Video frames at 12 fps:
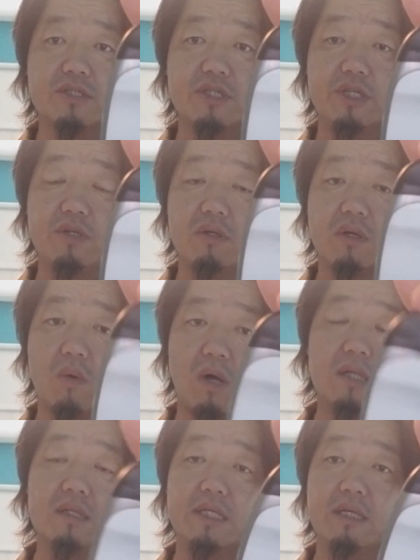so you know the
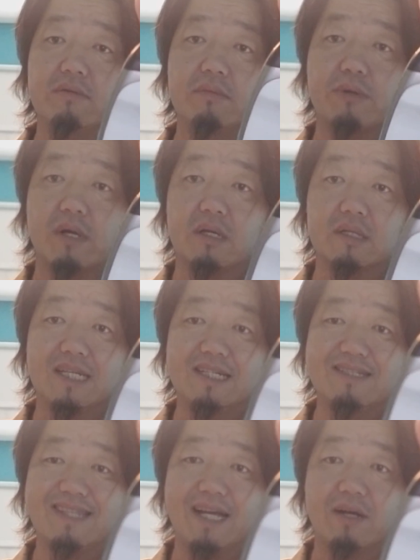quality of the product
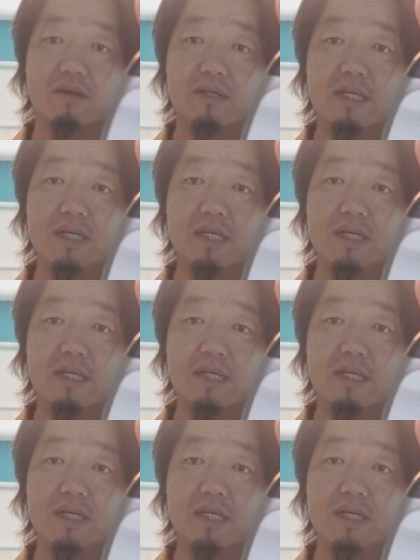is there.